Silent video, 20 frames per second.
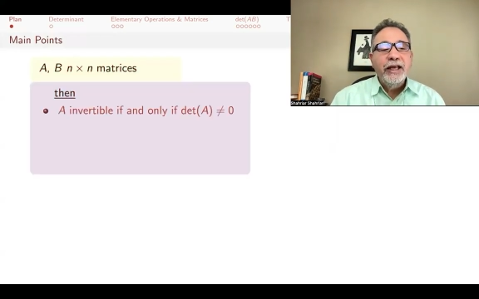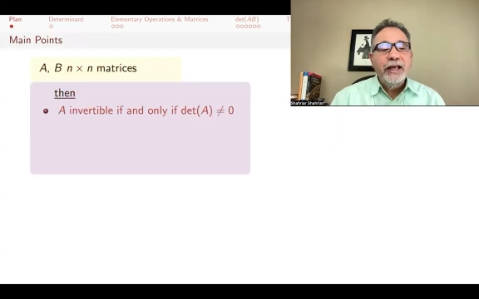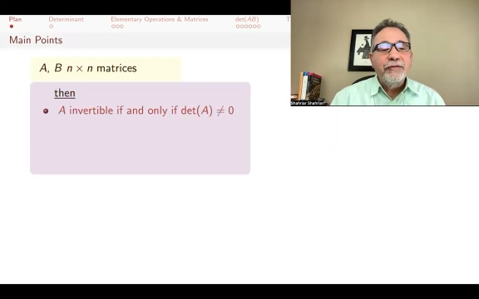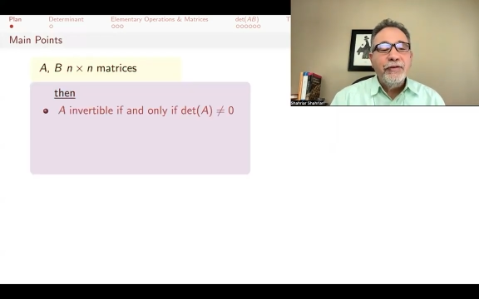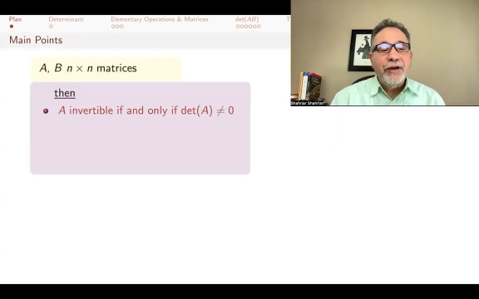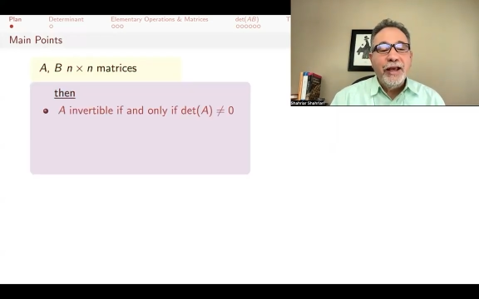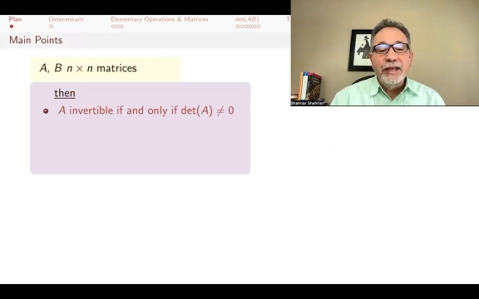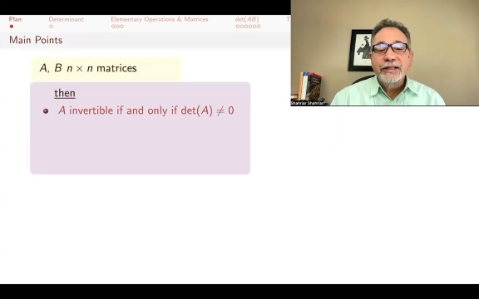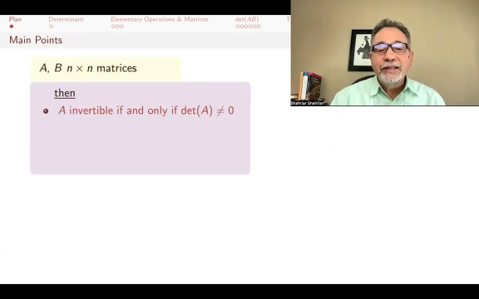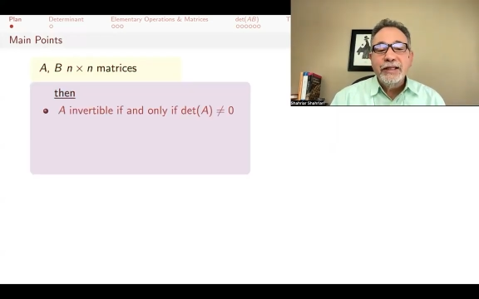
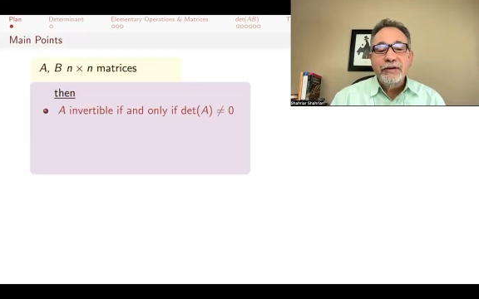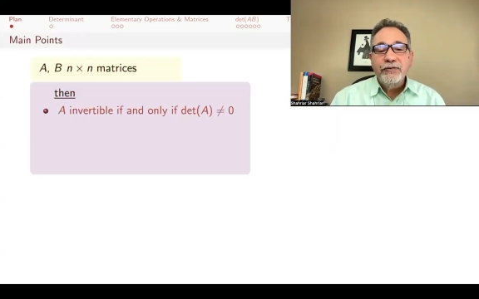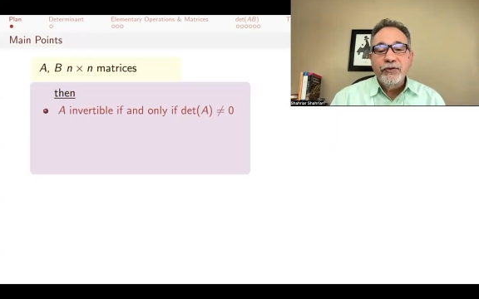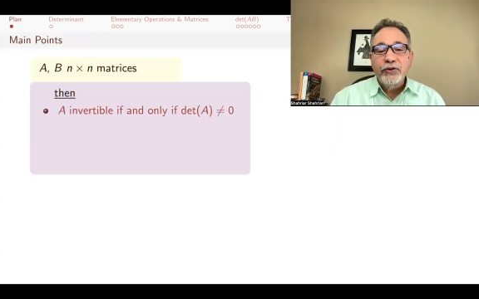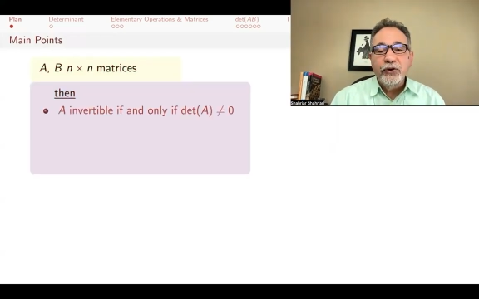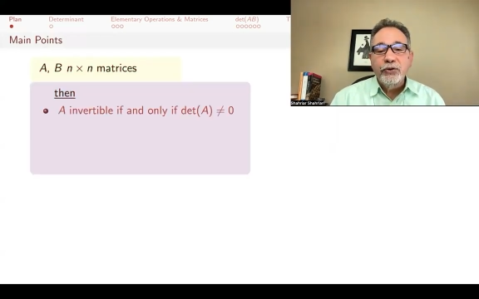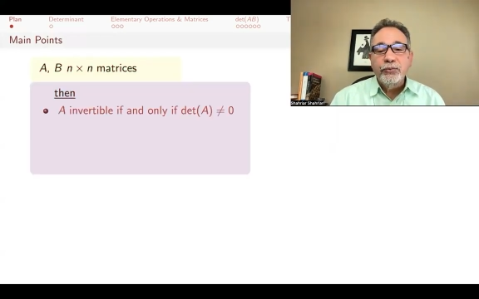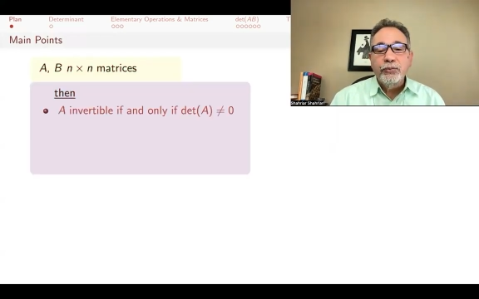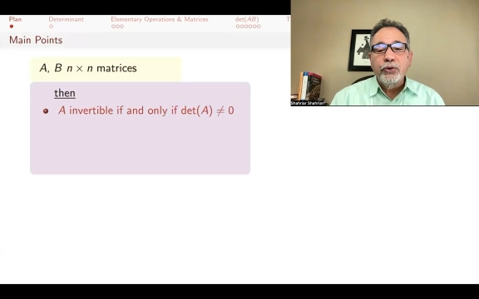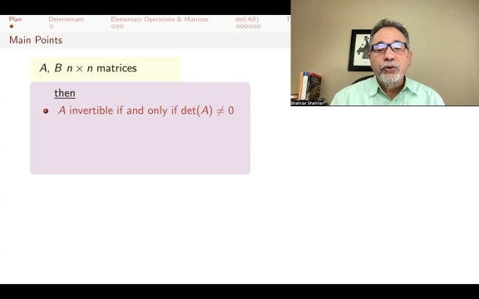if A is
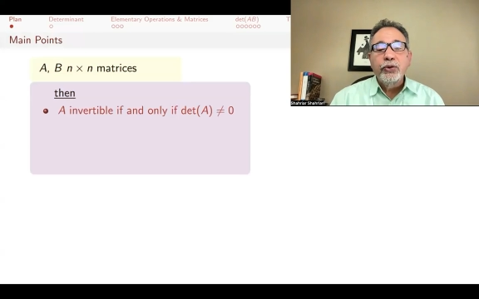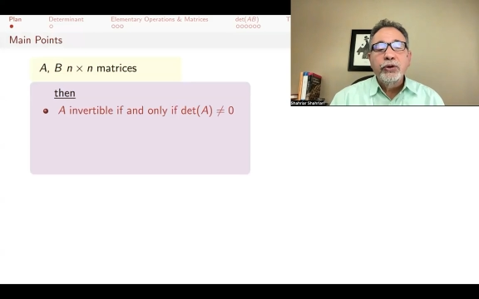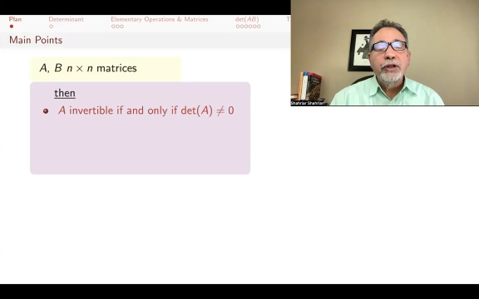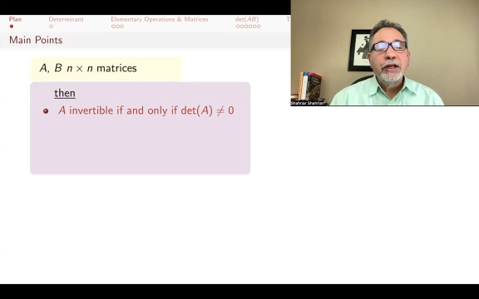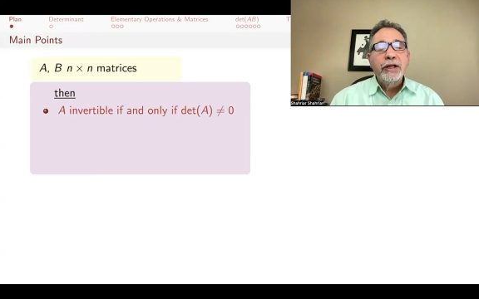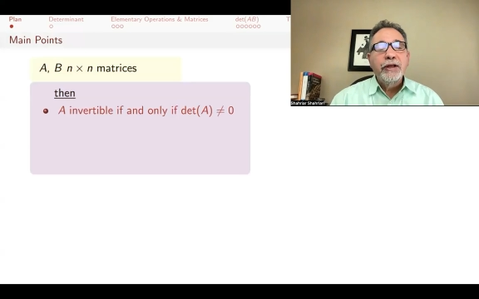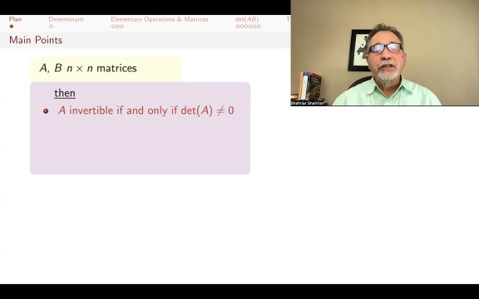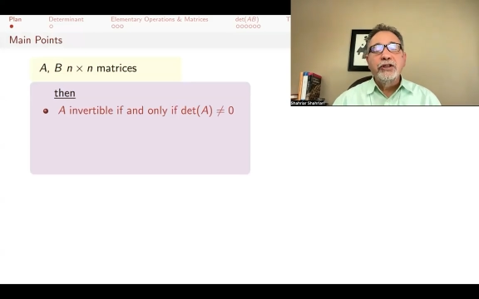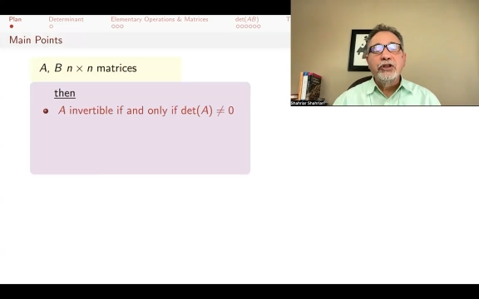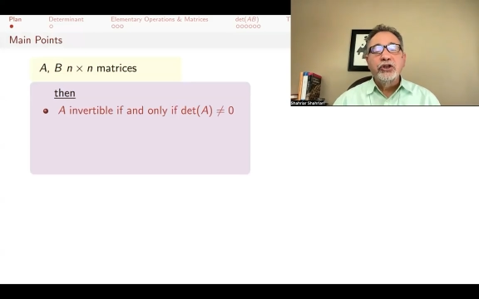
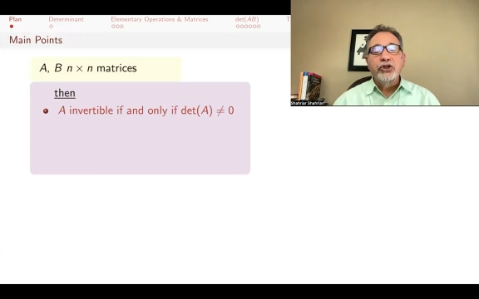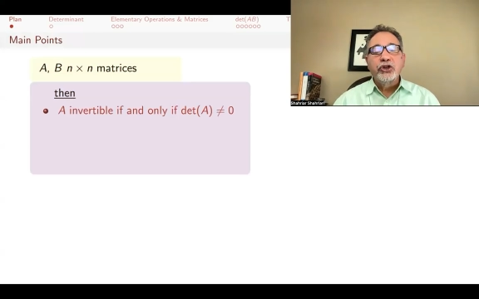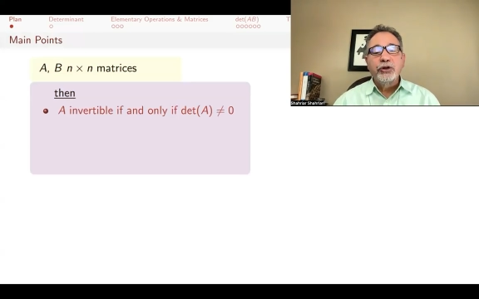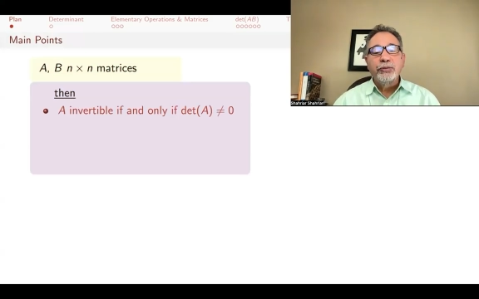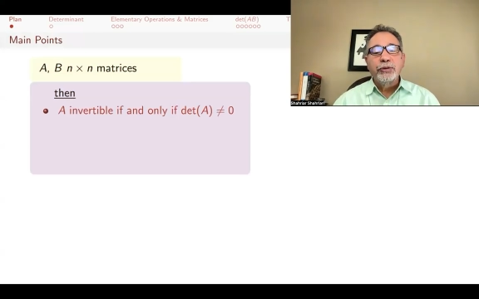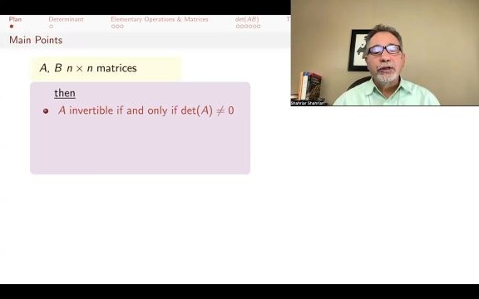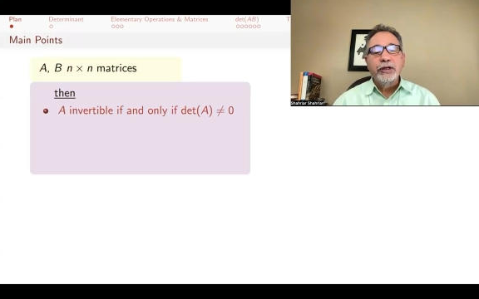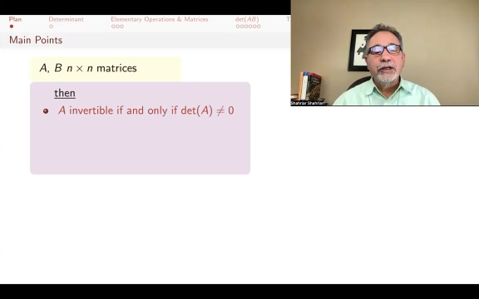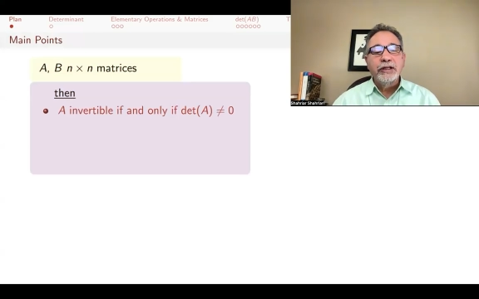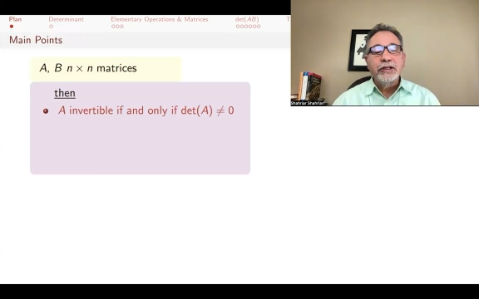invertible, the
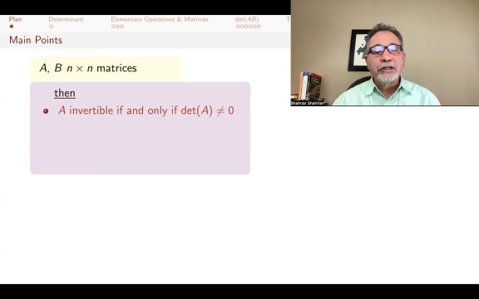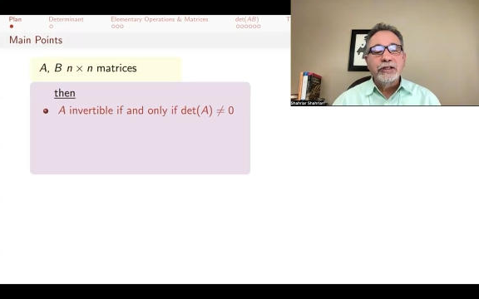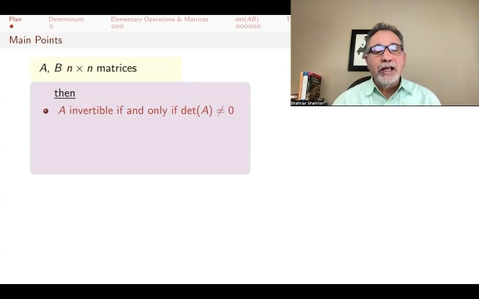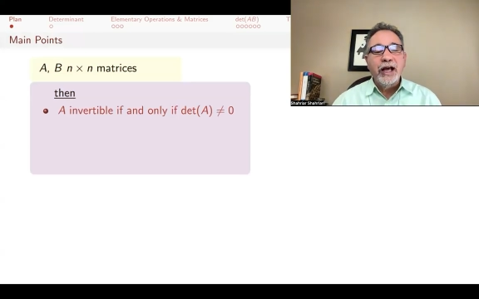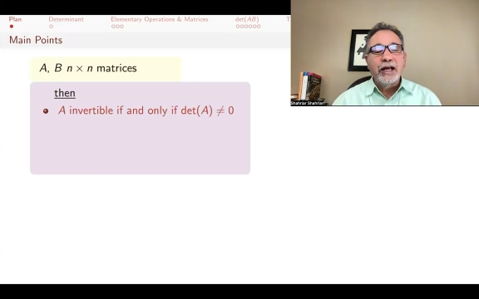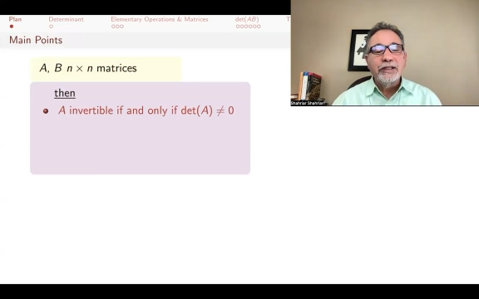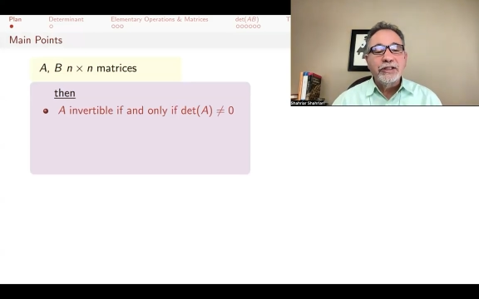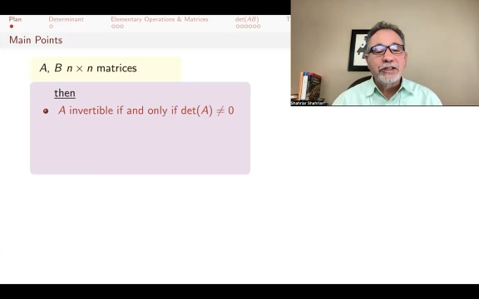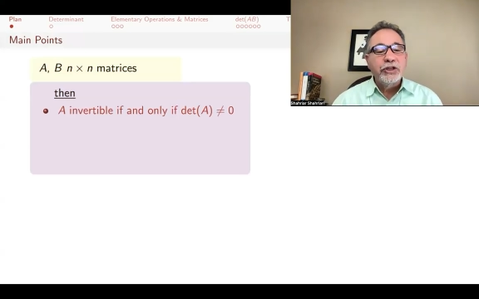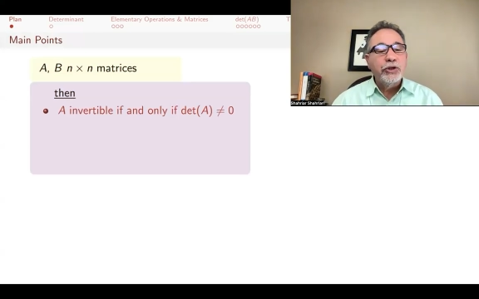determinant is
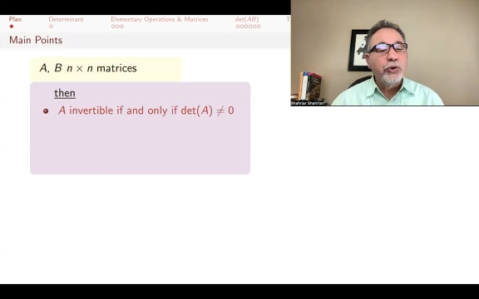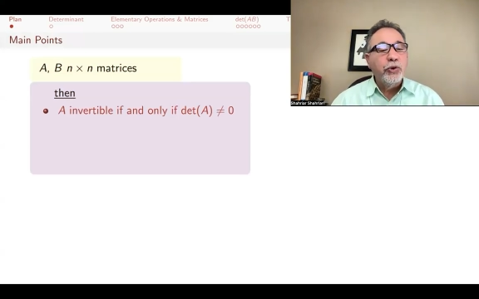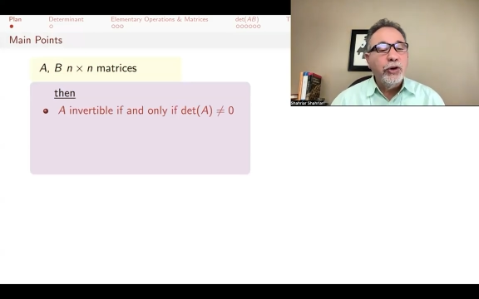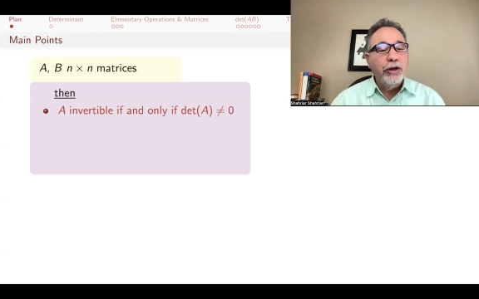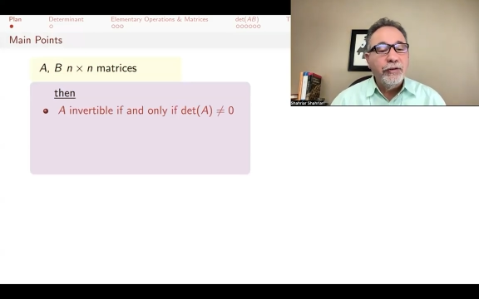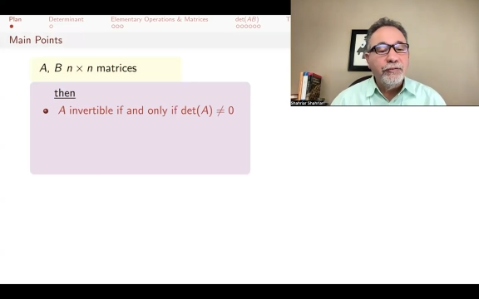non-zero,